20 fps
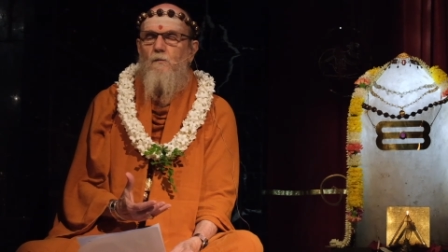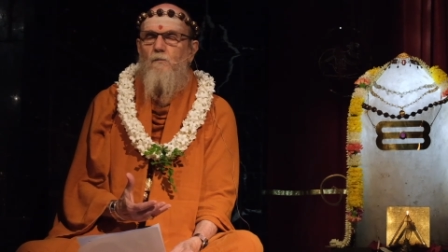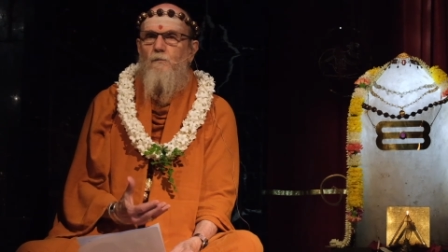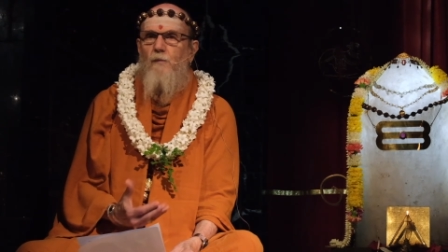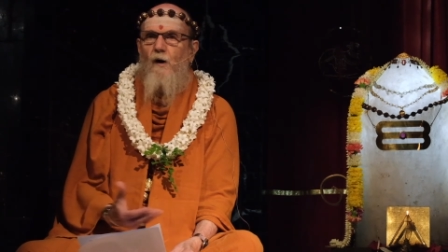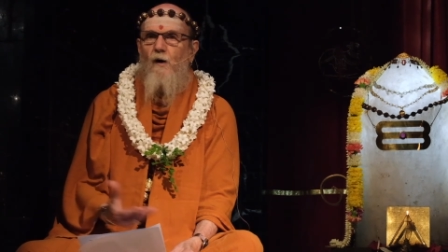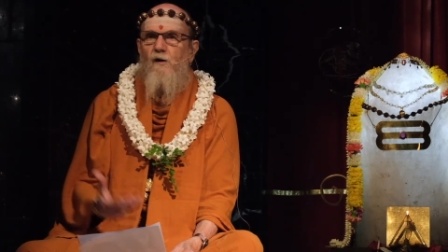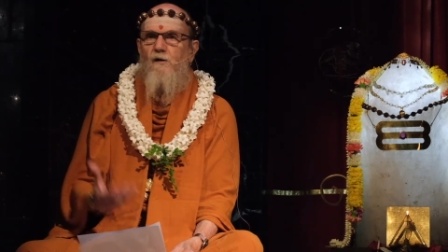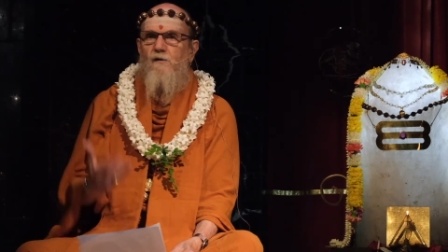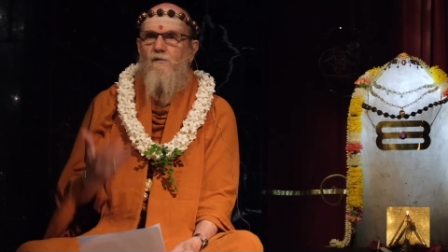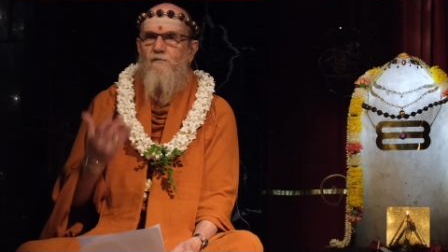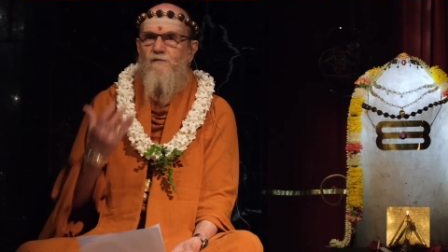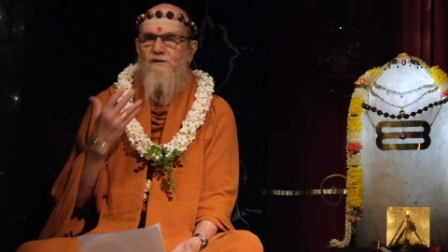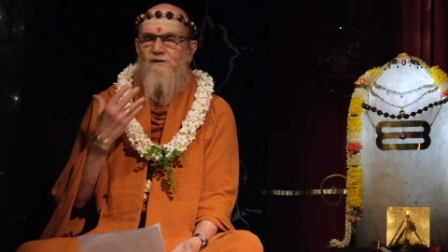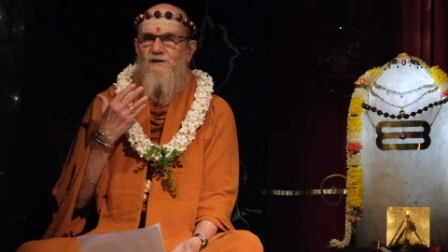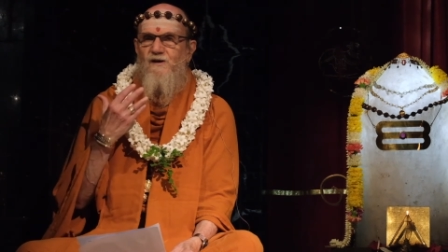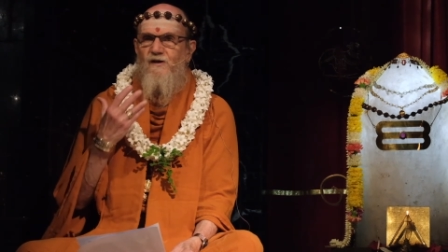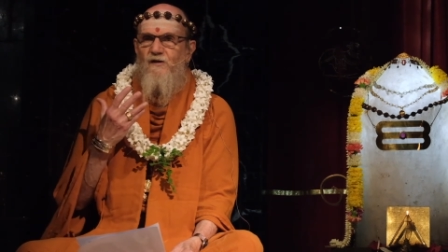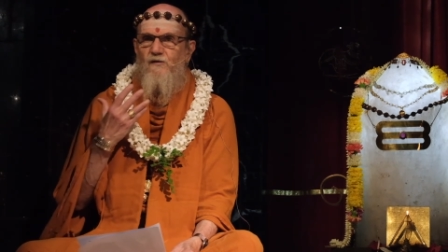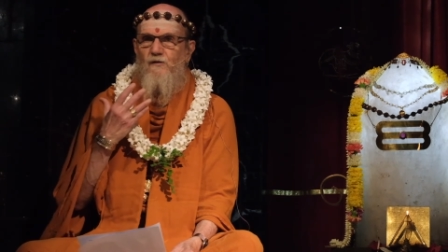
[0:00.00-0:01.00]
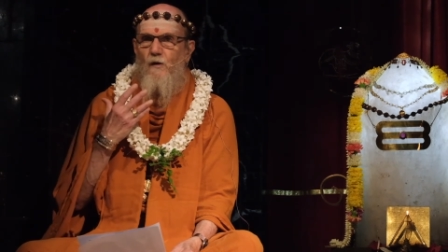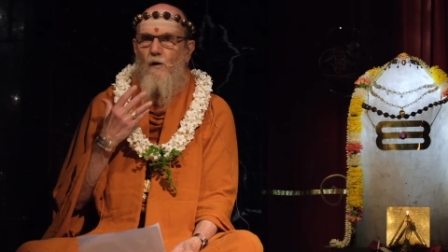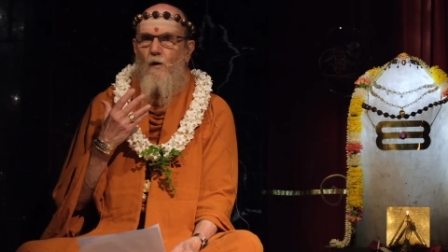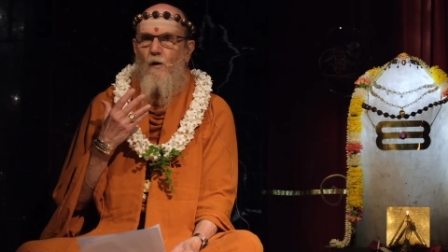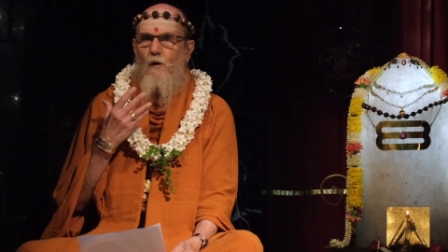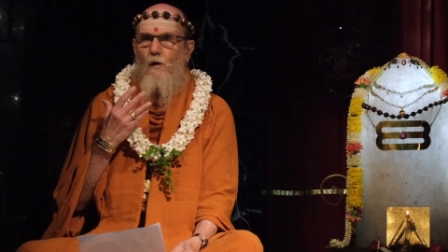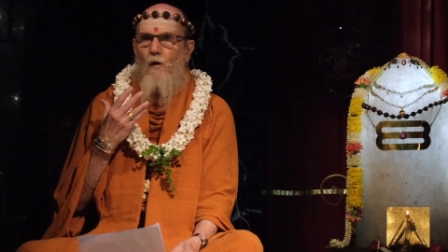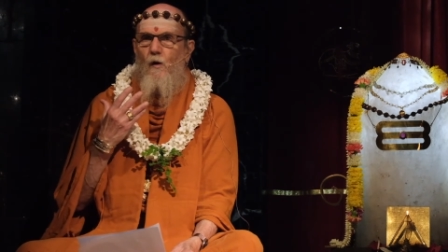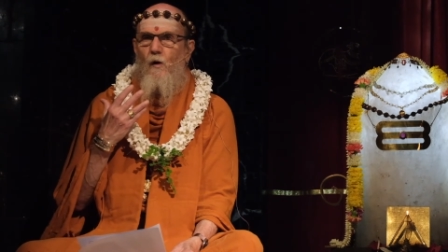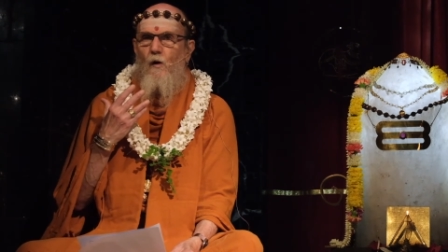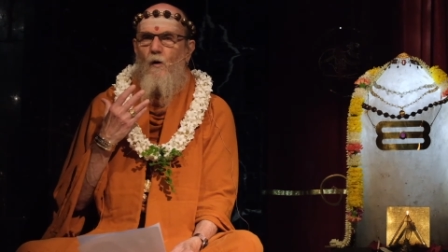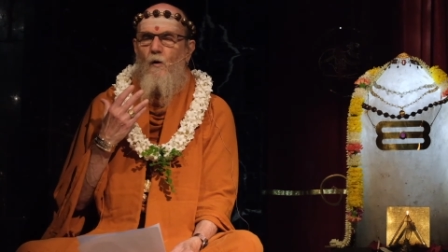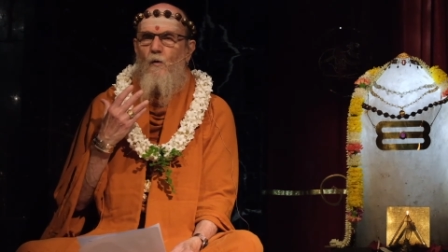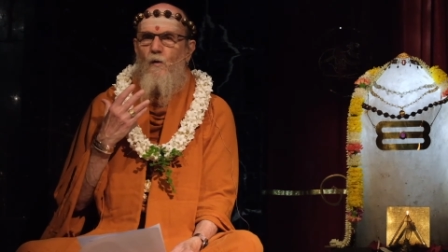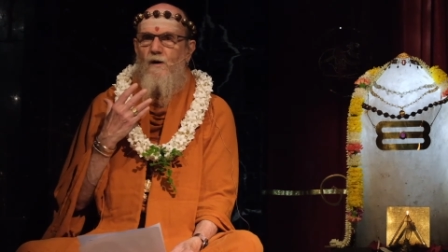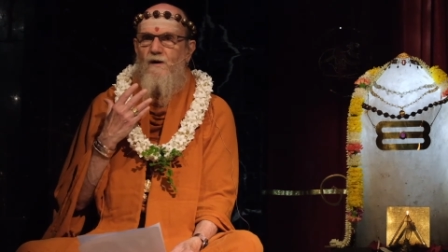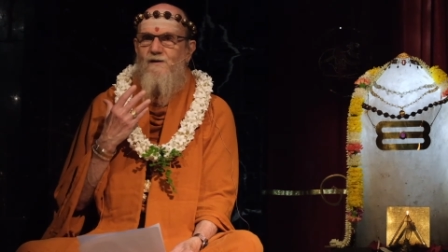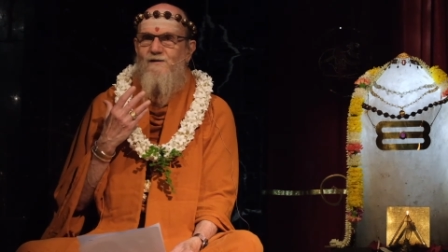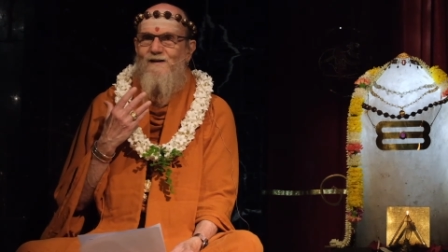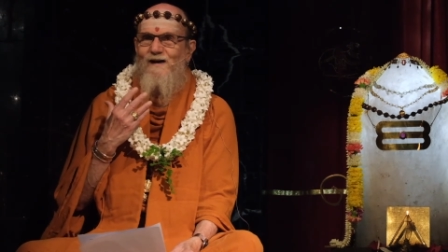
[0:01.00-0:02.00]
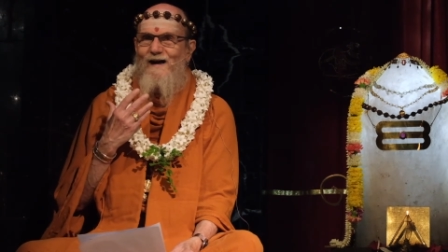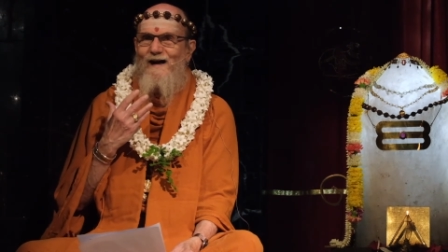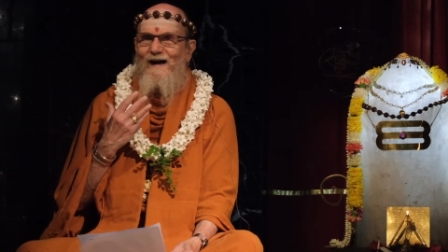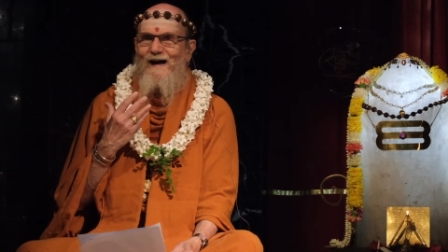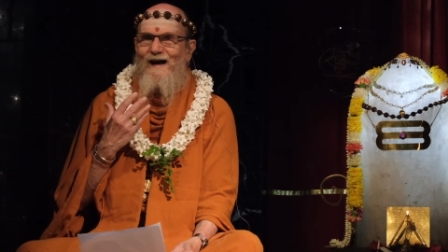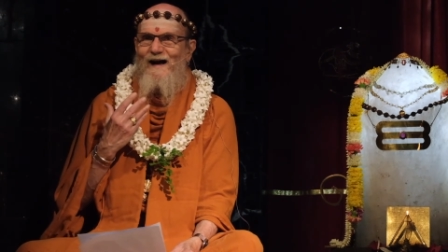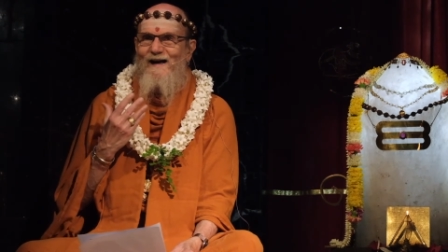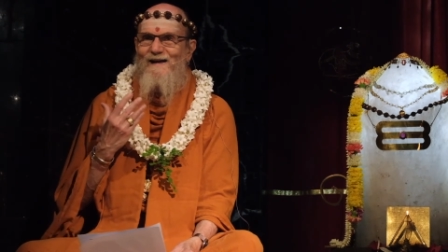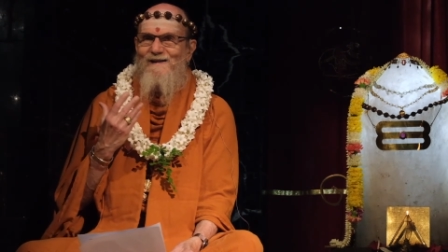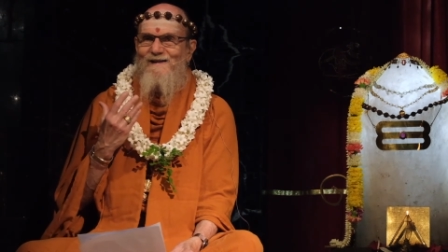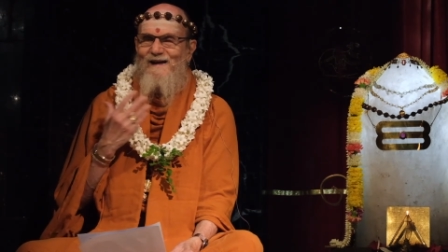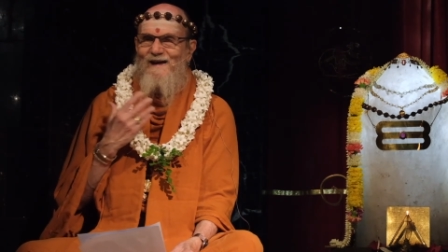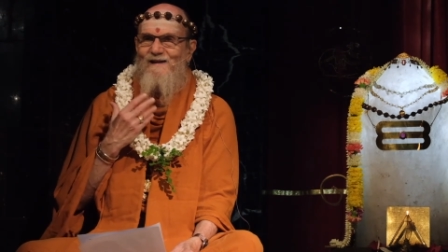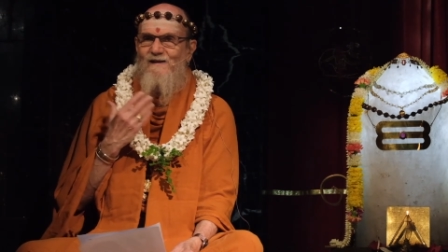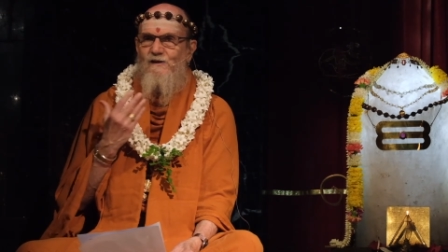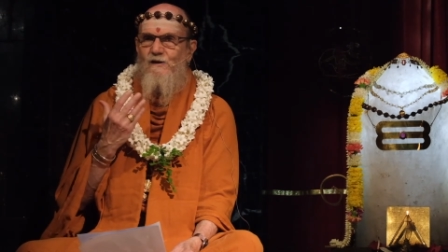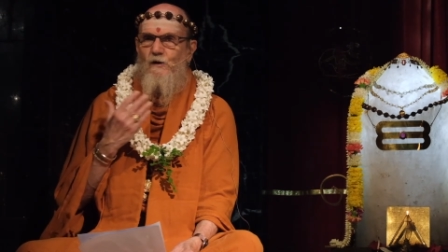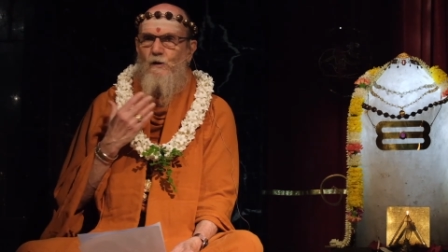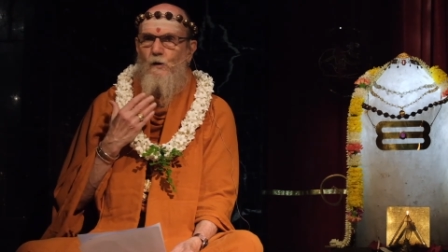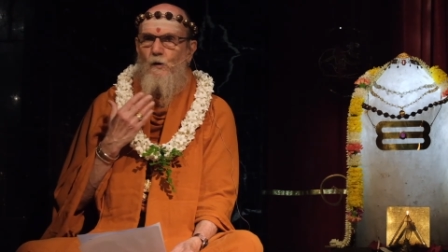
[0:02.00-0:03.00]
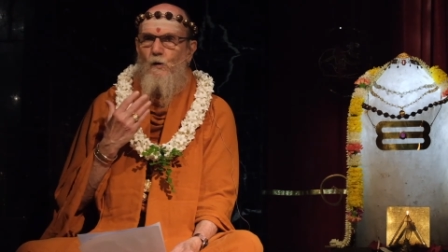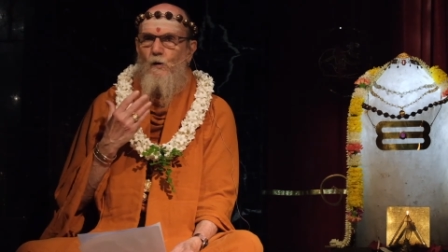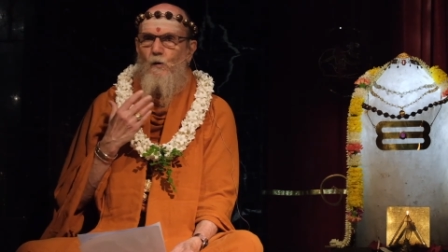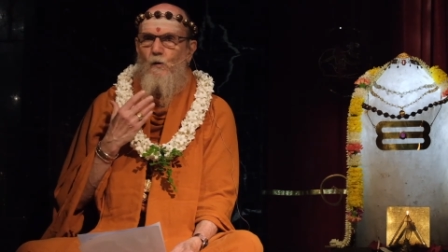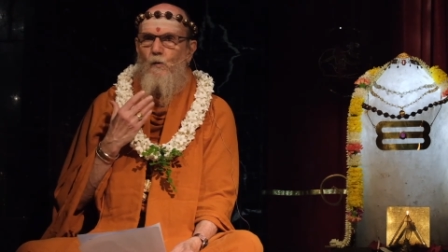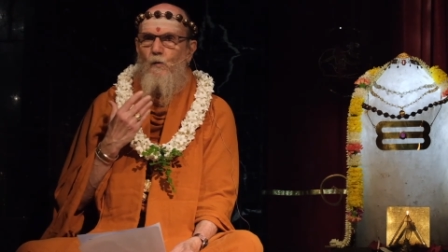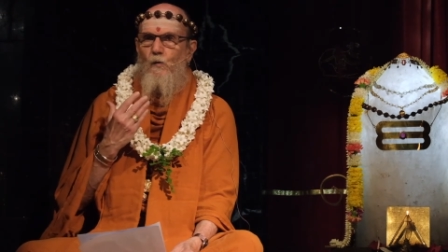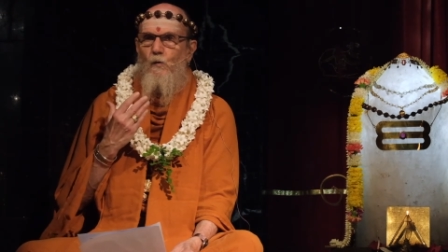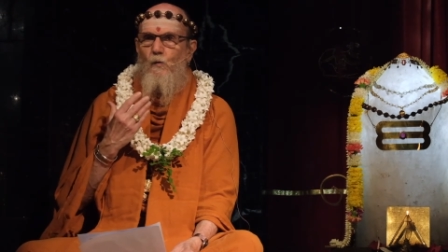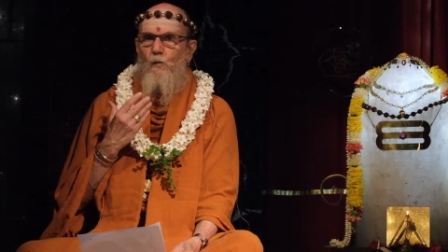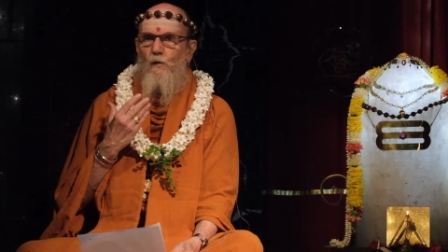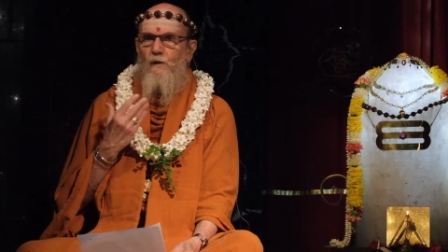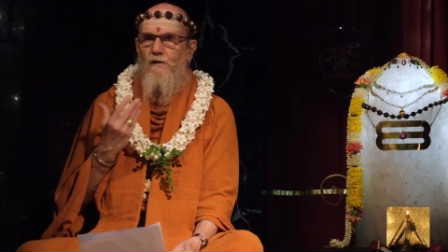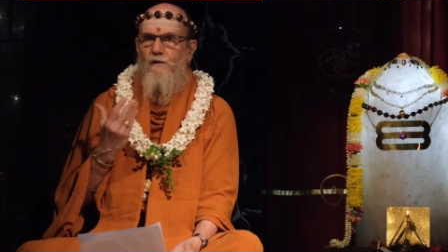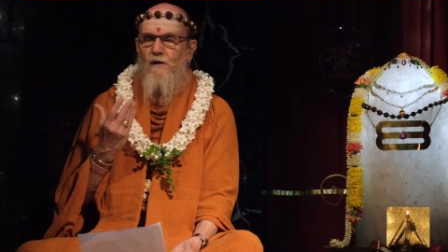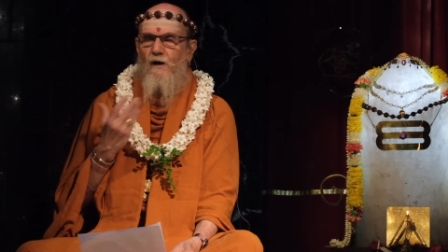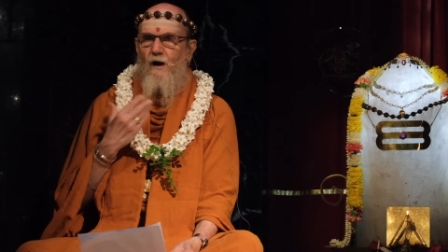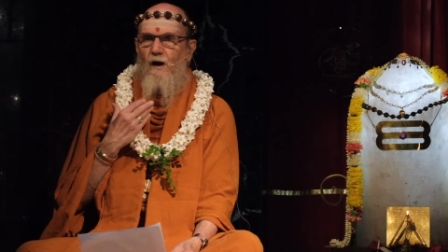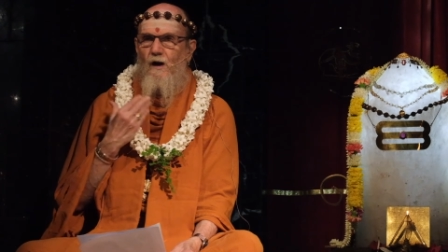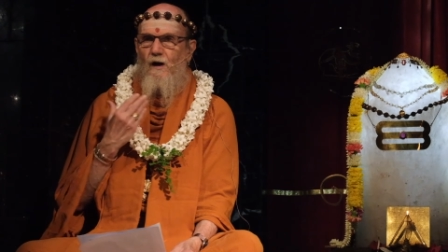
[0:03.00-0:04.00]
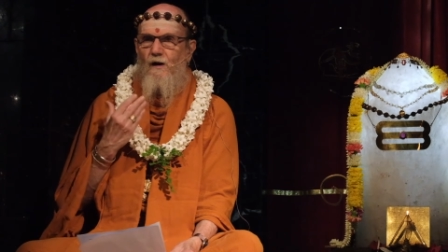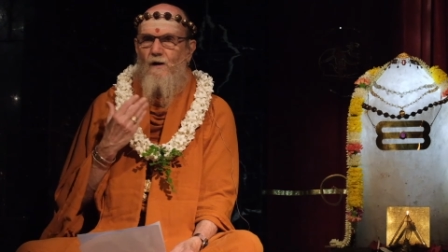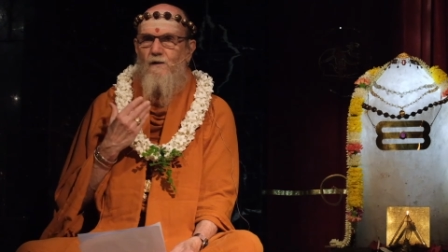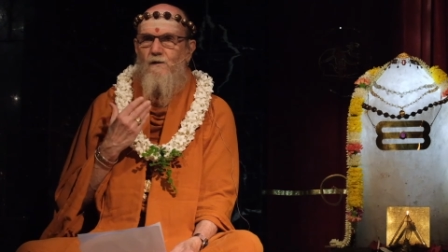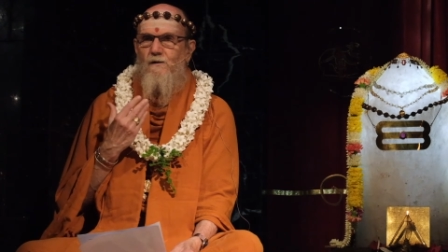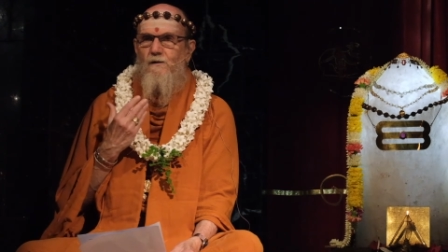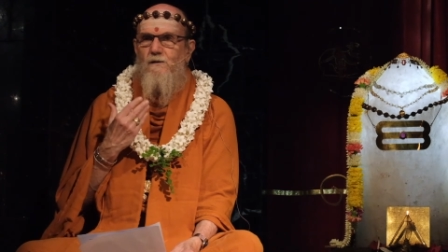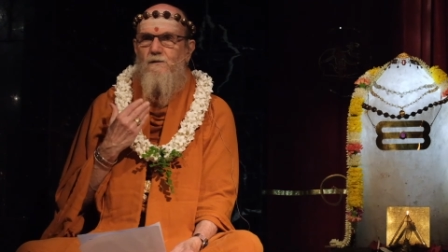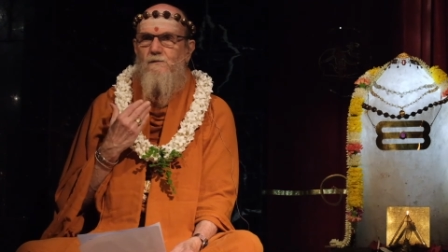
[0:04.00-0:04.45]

part of us is always identical with God.